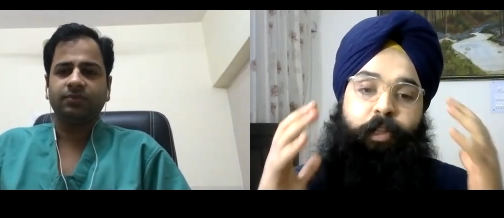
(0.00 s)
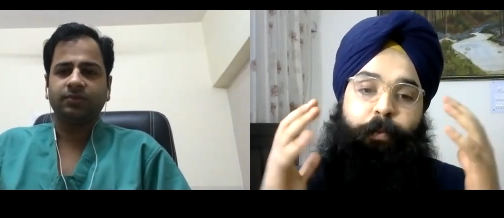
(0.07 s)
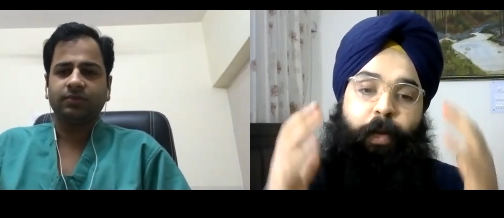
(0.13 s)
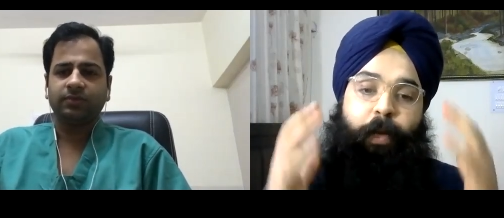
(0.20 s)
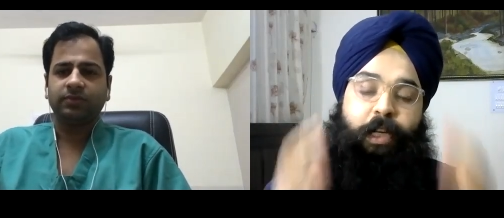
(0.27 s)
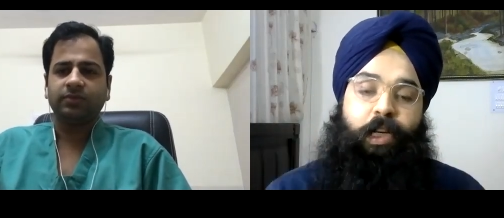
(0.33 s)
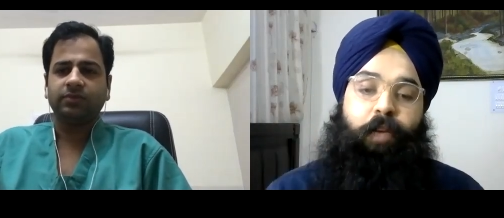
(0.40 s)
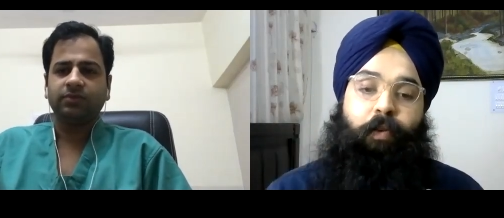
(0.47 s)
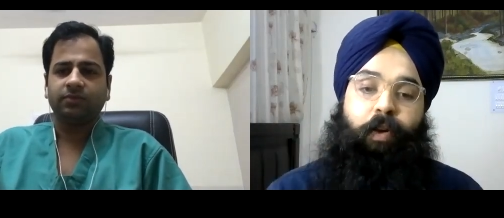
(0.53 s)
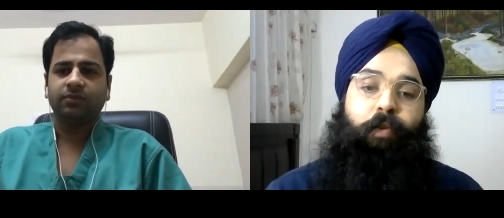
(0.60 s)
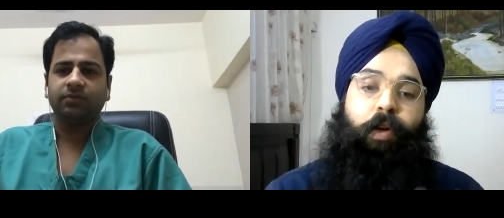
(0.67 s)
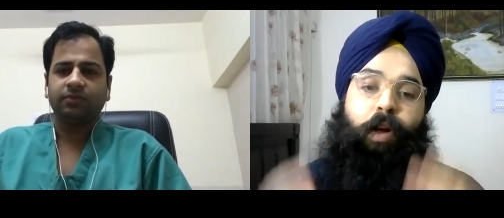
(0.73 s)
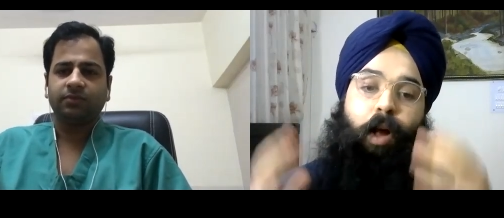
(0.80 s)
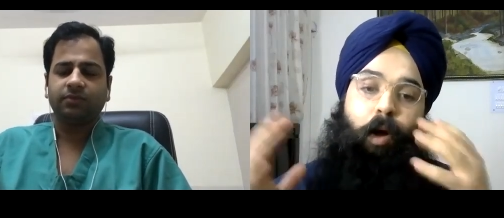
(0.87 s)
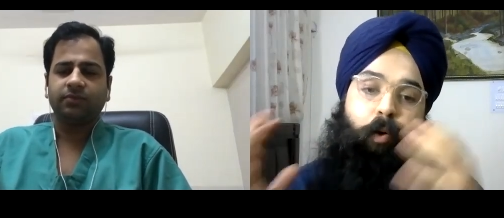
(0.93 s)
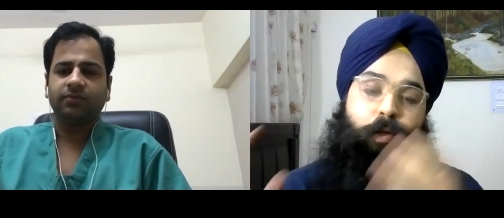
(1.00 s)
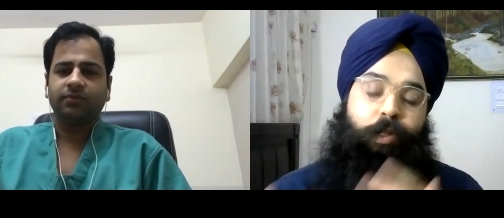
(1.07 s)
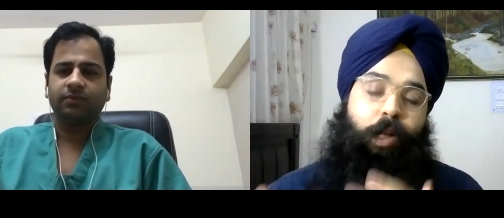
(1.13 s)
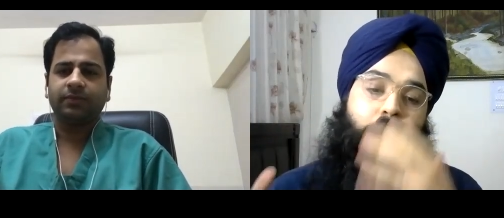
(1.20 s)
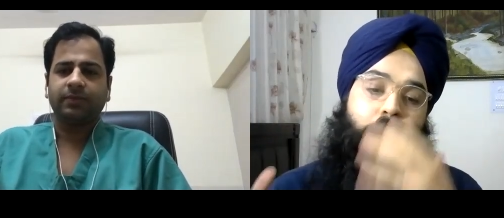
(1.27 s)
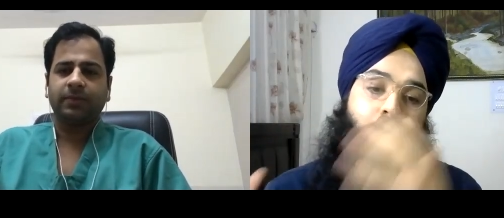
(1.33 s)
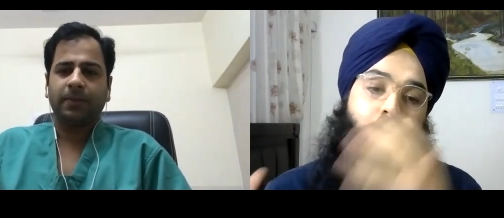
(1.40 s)
Speaker 1: especially when we are
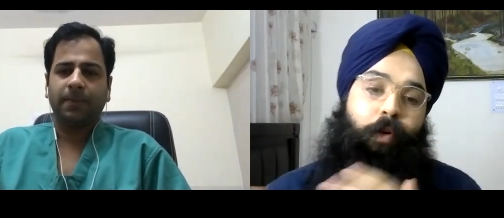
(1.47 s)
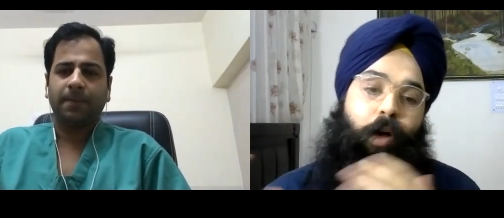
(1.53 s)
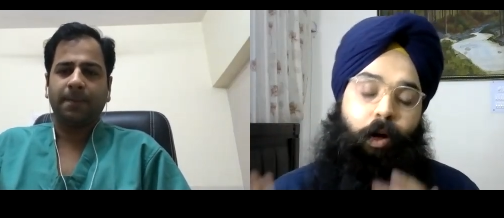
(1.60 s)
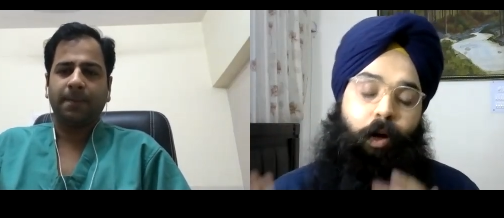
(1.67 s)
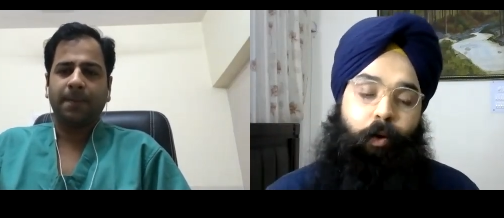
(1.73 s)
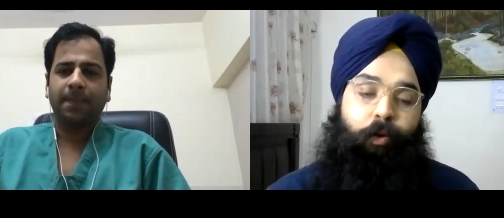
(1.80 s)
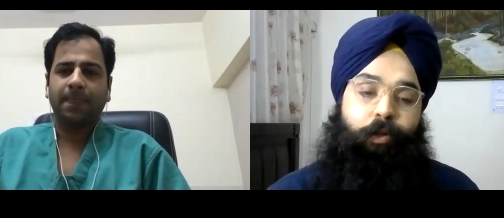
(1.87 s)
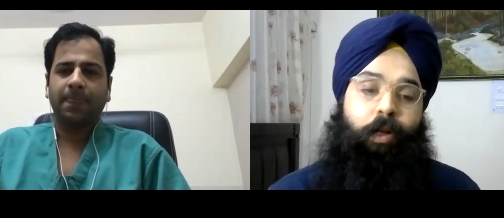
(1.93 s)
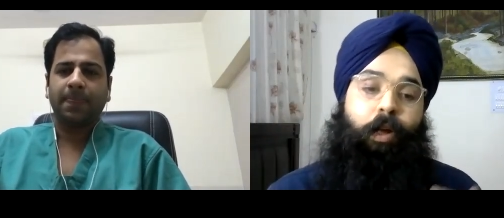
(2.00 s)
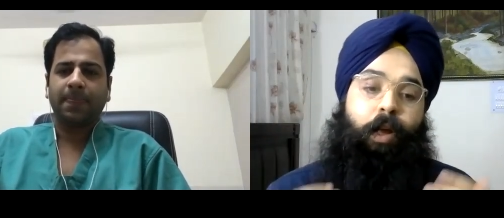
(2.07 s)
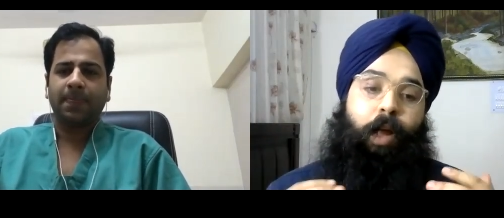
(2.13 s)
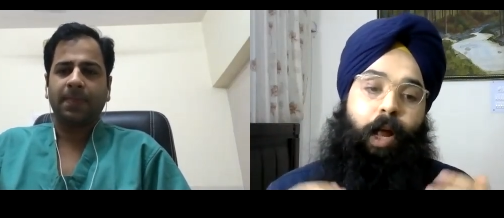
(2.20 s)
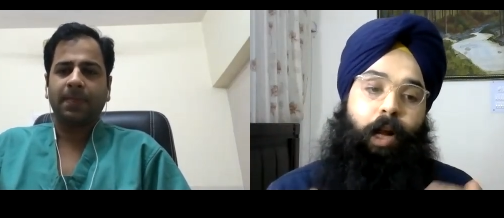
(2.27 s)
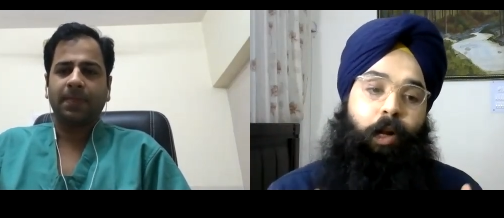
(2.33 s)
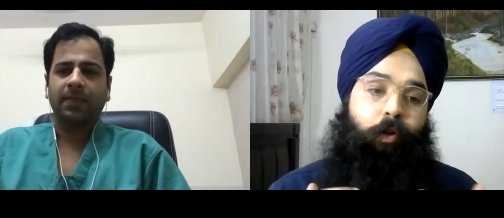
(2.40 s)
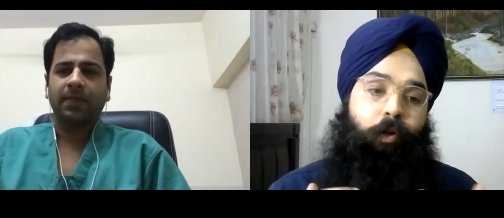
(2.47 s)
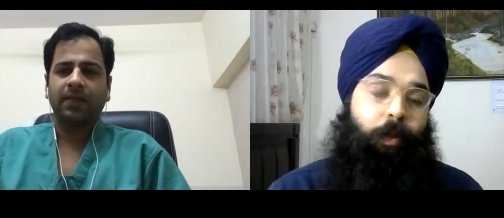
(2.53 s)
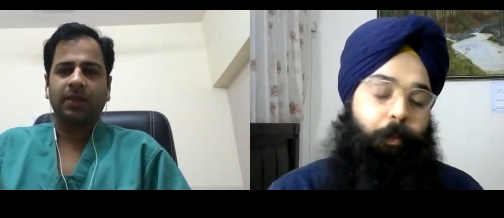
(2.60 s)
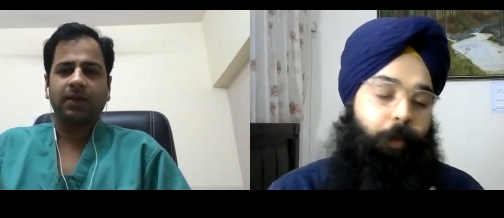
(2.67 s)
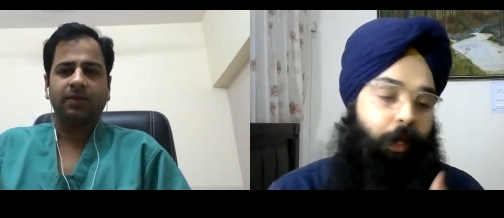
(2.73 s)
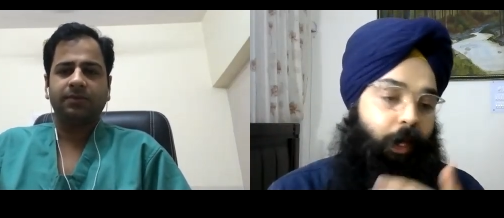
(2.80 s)
outside our house. And you know, some